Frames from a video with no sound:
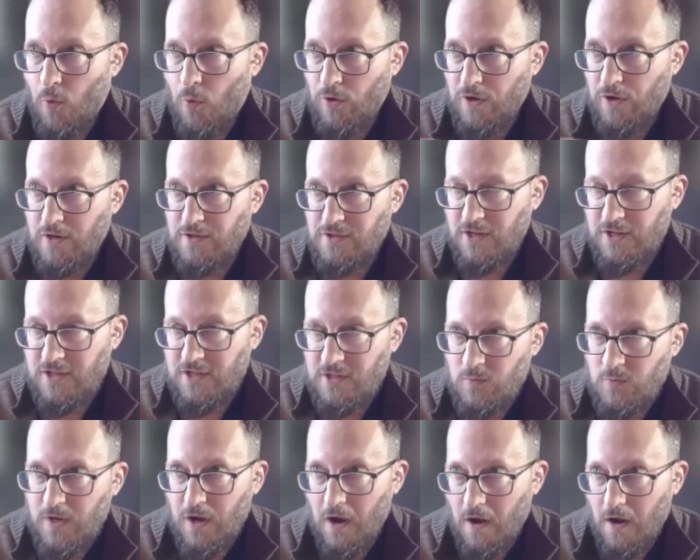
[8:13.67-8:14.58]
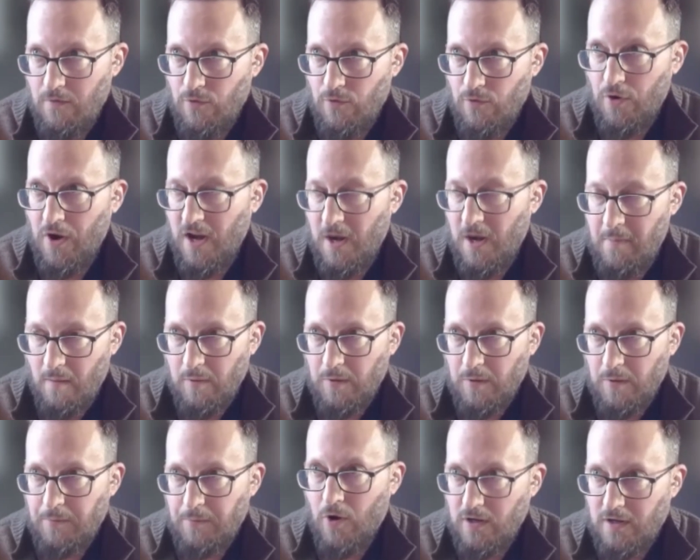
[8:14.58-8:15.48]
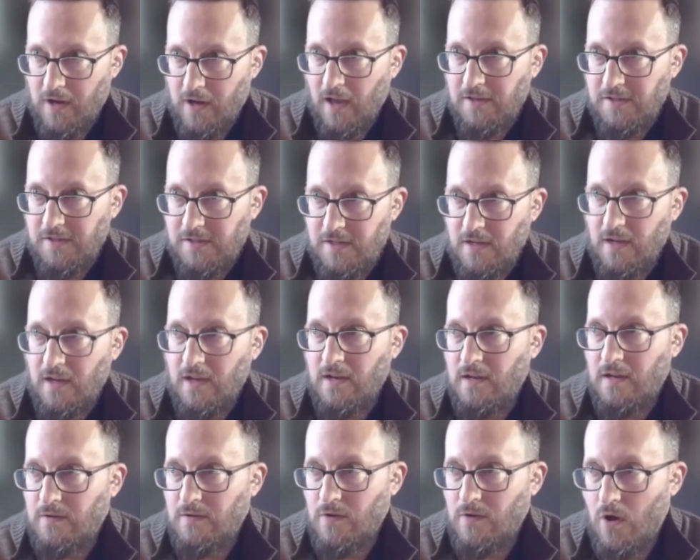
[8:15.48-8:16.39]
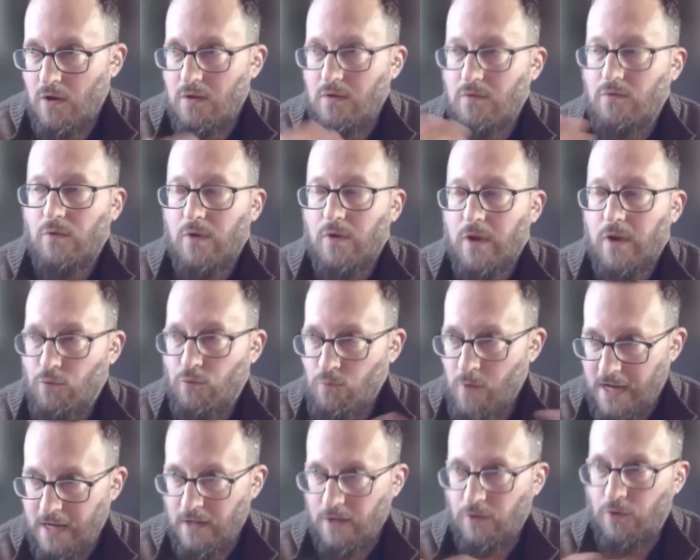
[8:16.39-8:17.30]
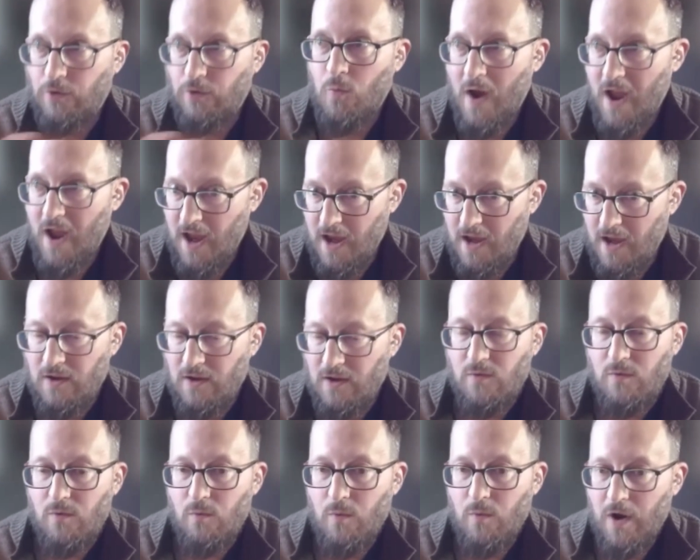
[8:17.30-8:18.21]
the organizations we cover and to public broadcasting in a regular way,